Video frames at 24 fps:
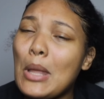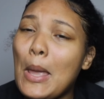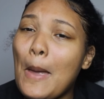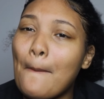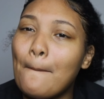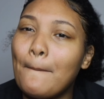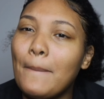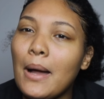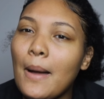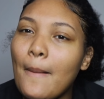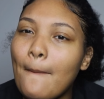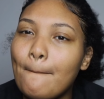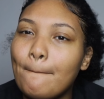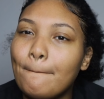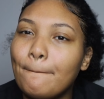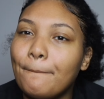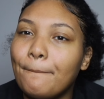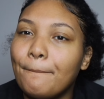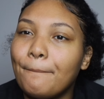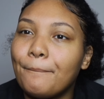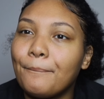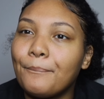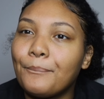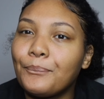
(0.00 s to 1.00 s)
But
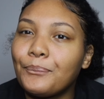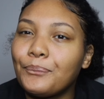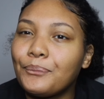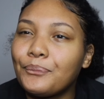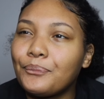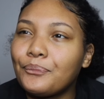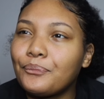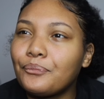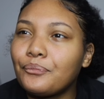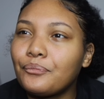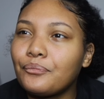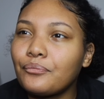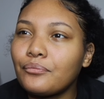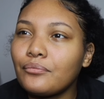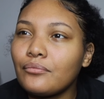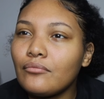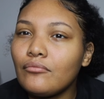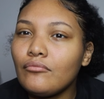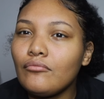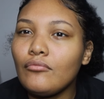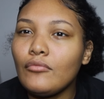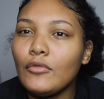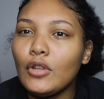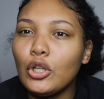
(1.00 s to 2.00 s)

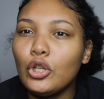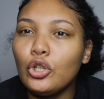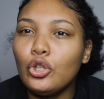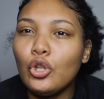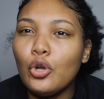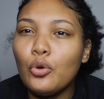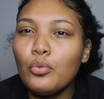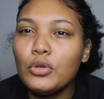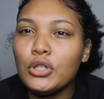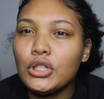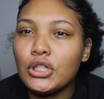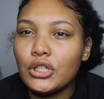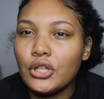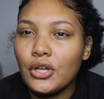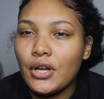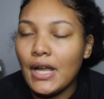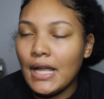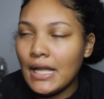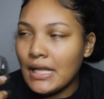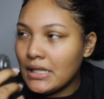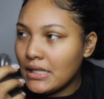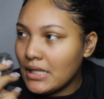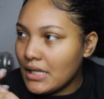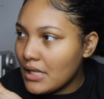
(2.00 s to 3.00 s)
you know what's
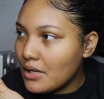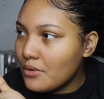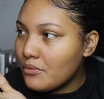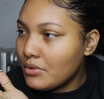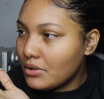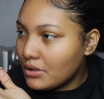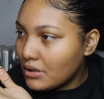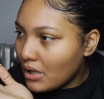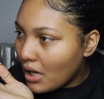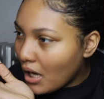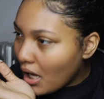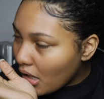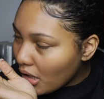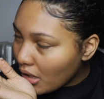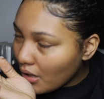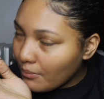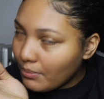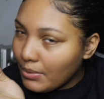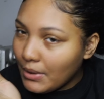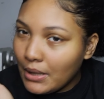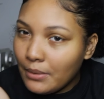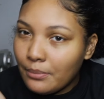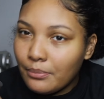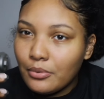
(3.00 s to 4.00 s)
crazy? There was other
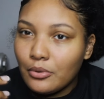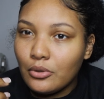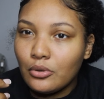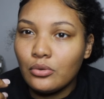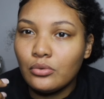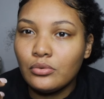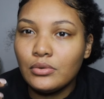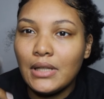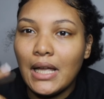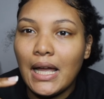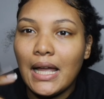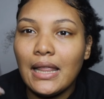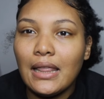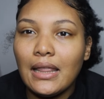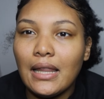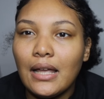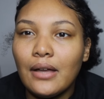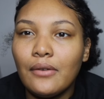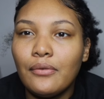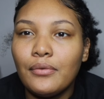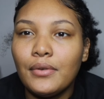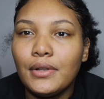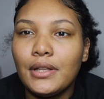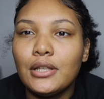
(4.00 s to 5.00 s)
people that
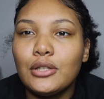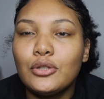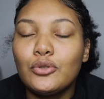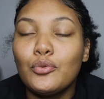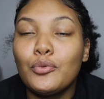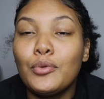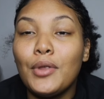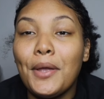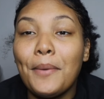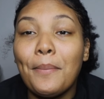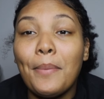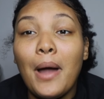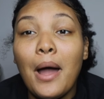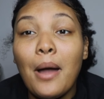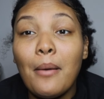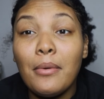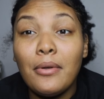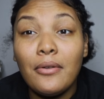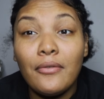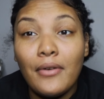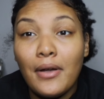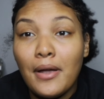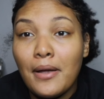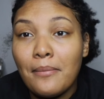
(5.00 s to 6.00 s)
left with it too. They
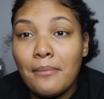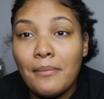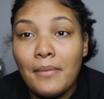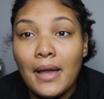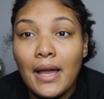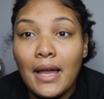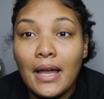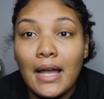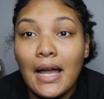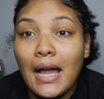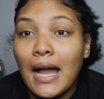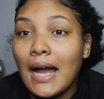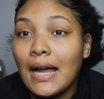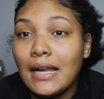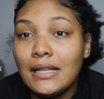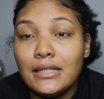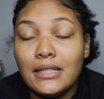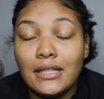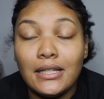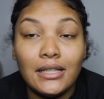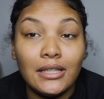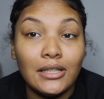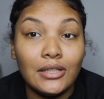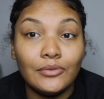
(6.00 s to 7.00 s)
probably very mad. I
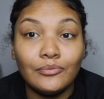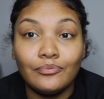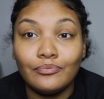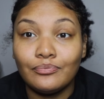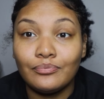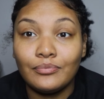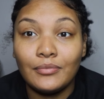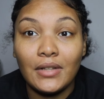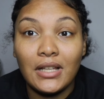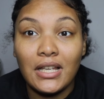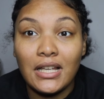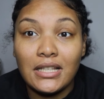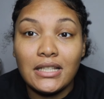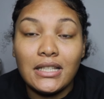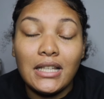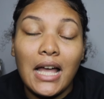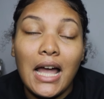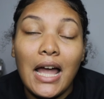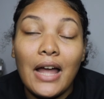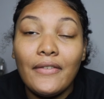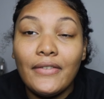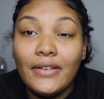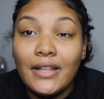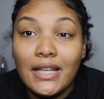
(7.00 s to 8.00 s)
didn't, because
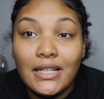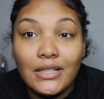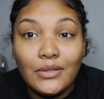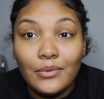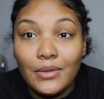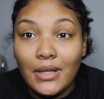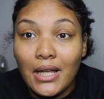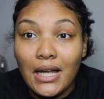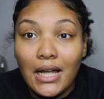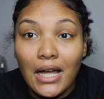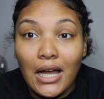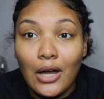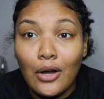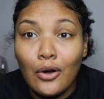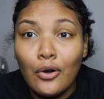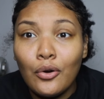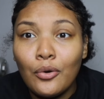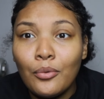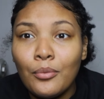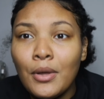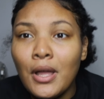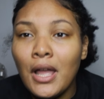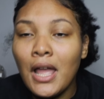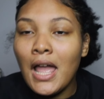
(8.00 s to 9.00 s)
I realized when I got
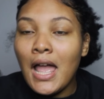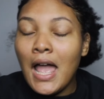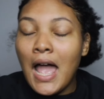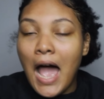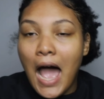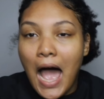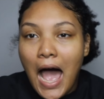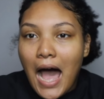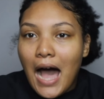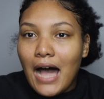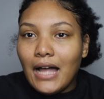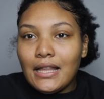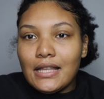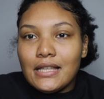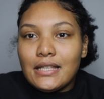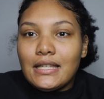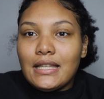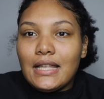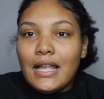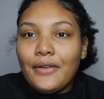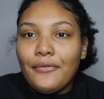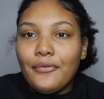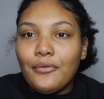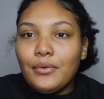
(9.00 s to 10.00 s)
home. Honestly,
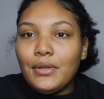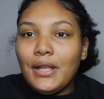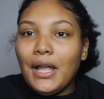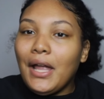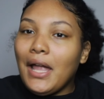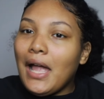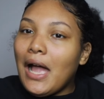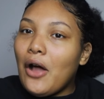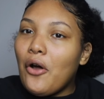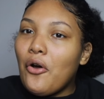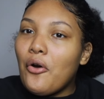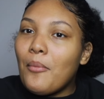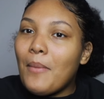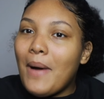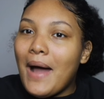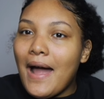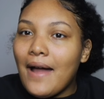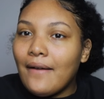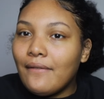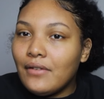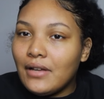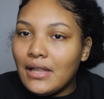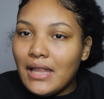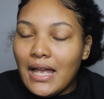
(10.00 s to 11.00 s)
when I got home,
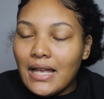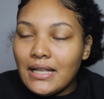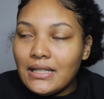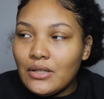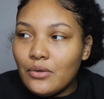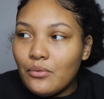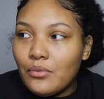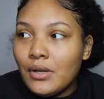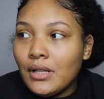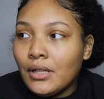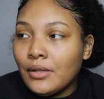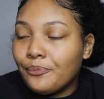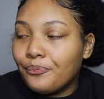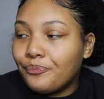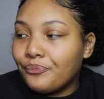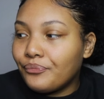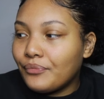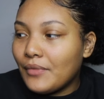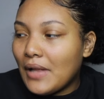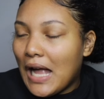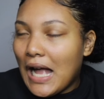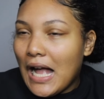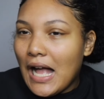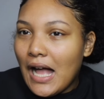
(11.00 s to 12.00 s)
I realized it when
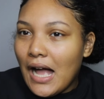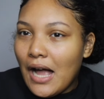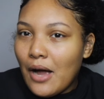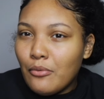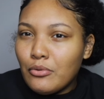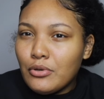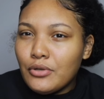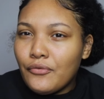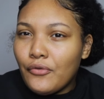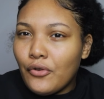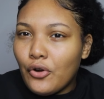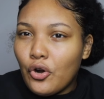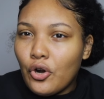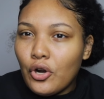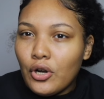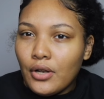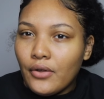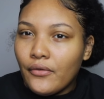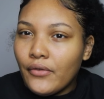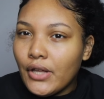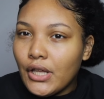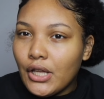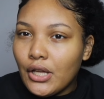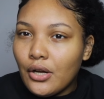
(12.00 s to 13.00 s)
I was recording a
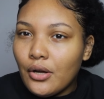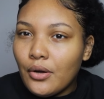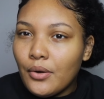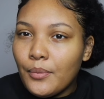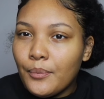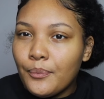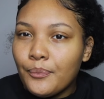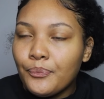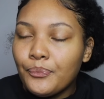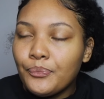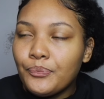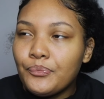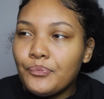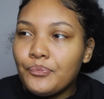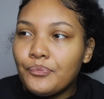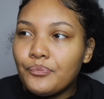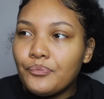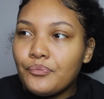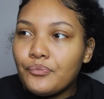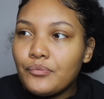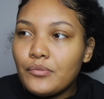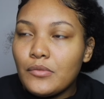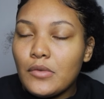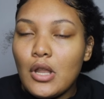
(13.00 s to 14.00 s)
video.
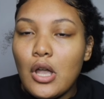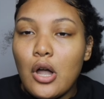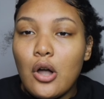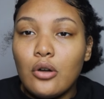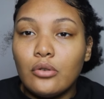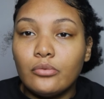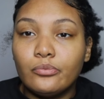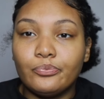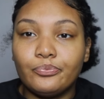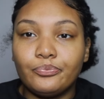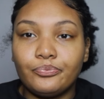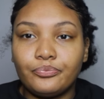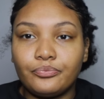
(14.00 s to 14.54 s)
No,